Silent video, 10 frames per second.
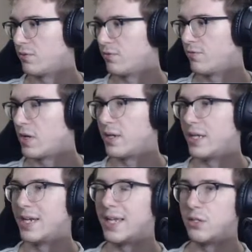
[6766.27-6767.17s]
fun
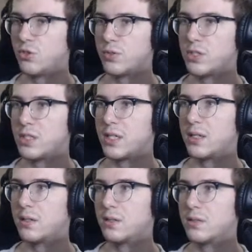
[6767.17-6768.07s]
and
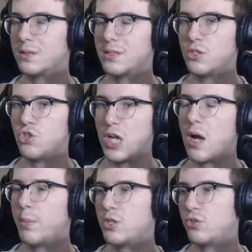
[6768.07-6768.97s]
interesting
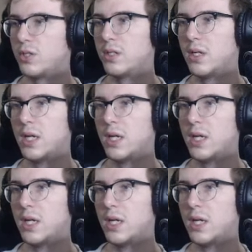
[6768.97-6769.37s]
geometry.